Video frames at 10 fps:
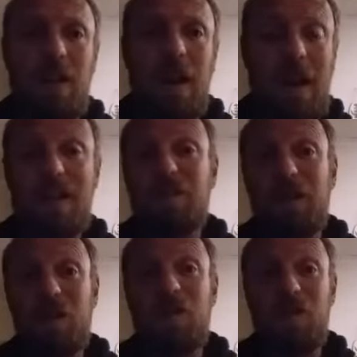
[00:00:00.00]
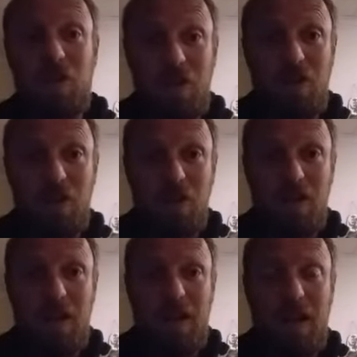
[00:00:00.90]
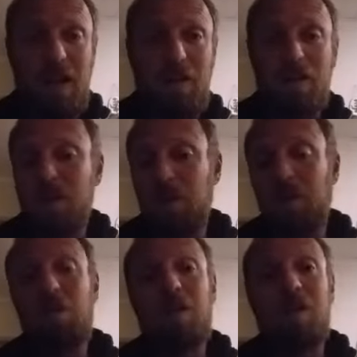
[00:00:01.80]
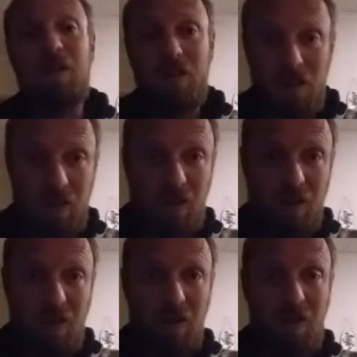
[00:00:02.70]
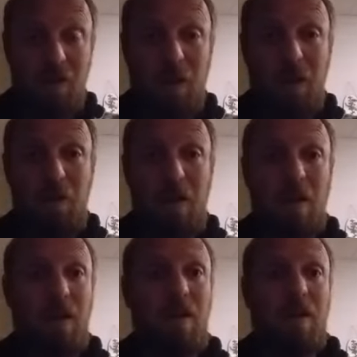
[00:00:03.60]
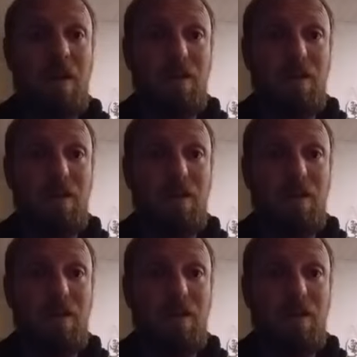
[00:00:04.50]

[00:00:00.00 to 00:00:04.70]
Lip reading: has been good to use. So we will continue the way we are